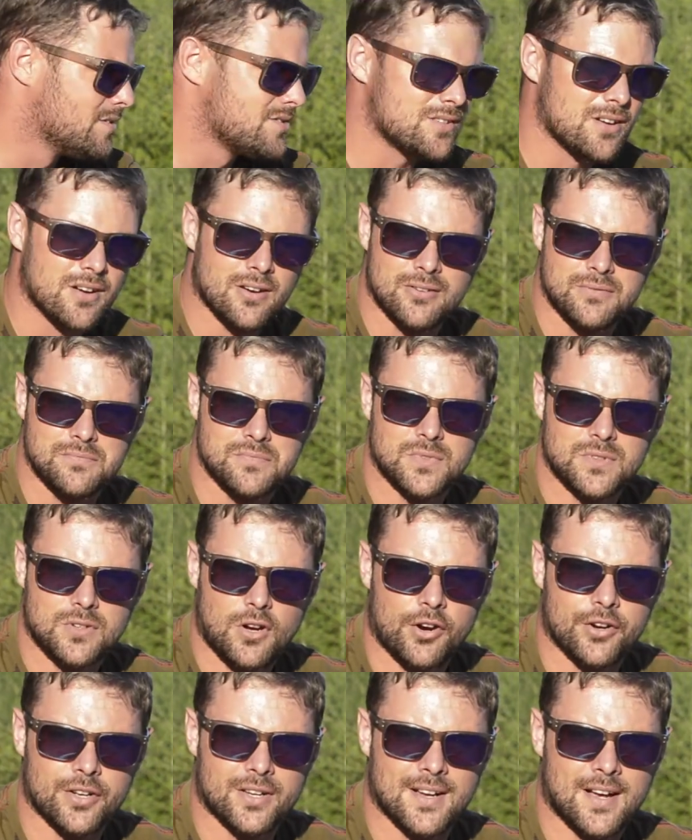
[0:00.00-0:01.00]
So
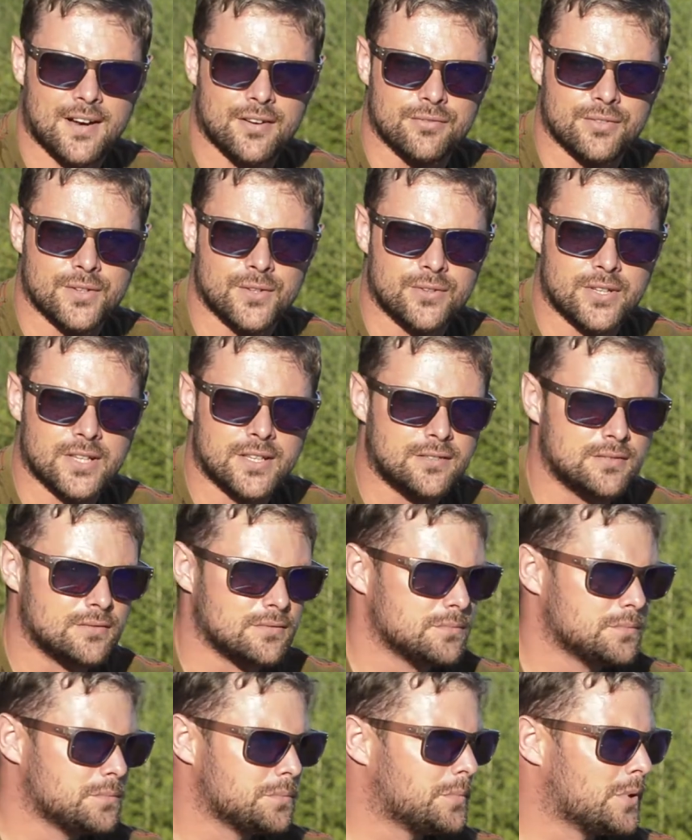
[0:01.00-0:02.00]
kind of glad I reeled in,
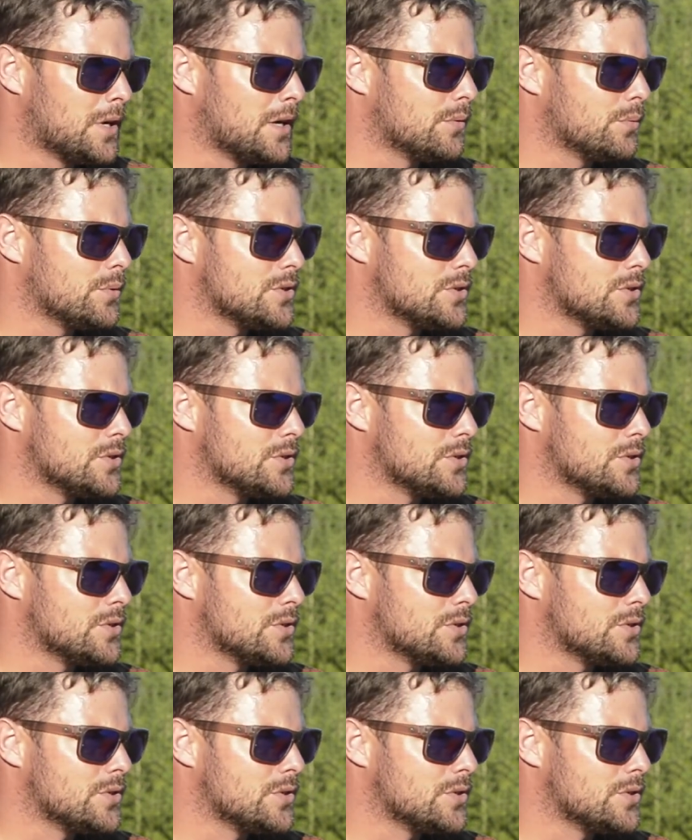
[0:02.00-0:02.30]
but